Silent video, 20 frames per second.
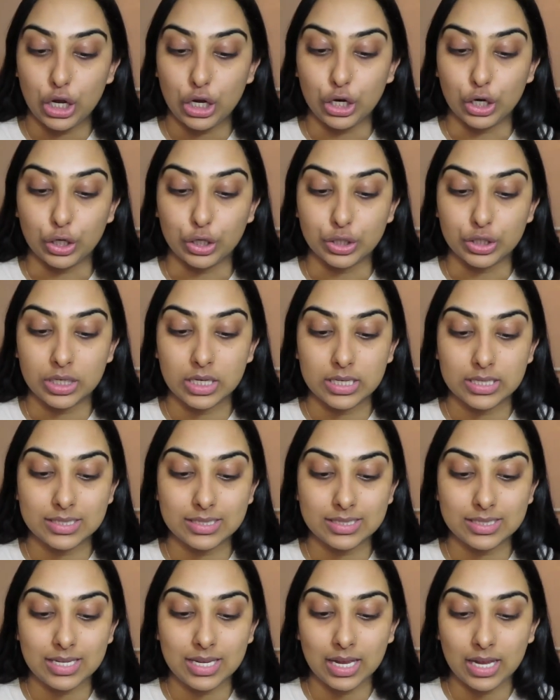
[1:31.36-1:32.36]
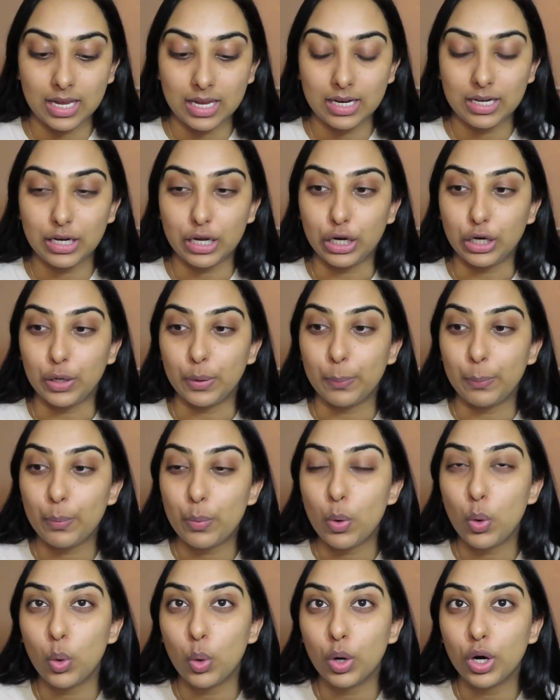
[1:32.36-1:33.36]
your skin and your
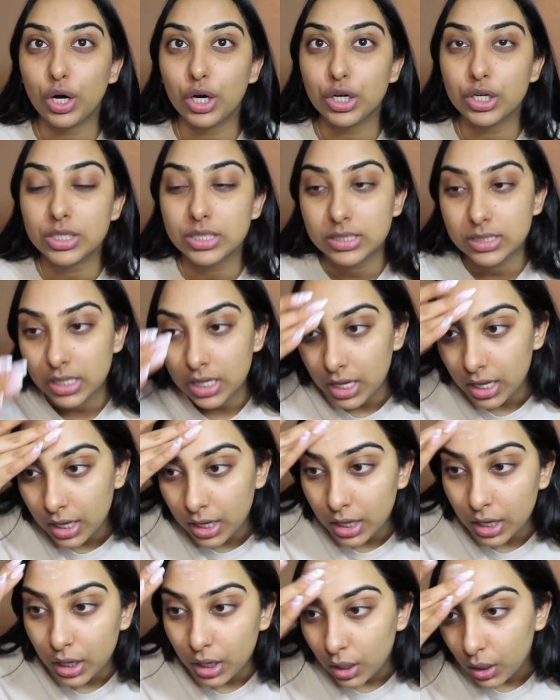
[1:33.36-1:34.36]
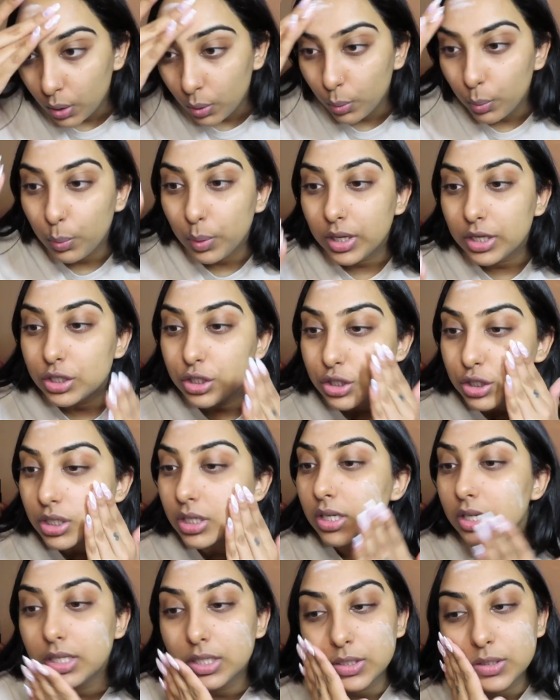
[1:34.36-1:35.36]
pores, which
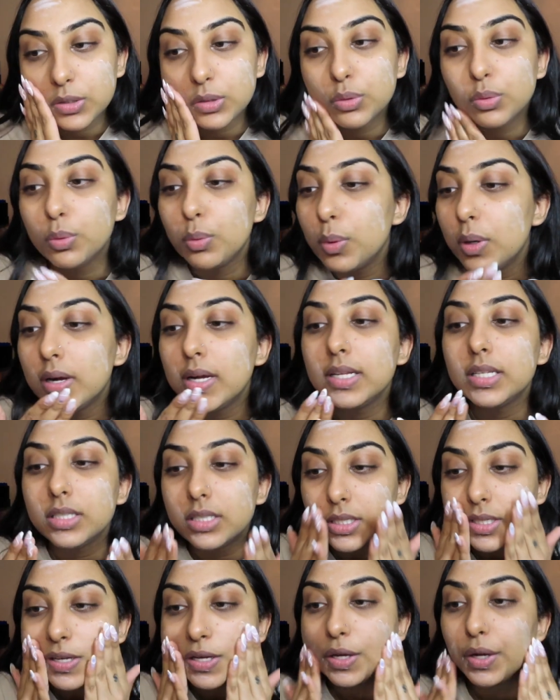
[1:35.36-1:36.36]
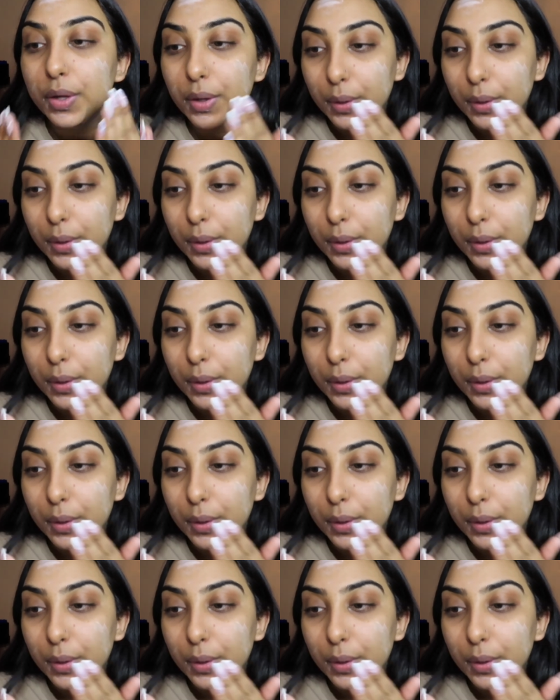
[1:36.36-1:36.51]
is what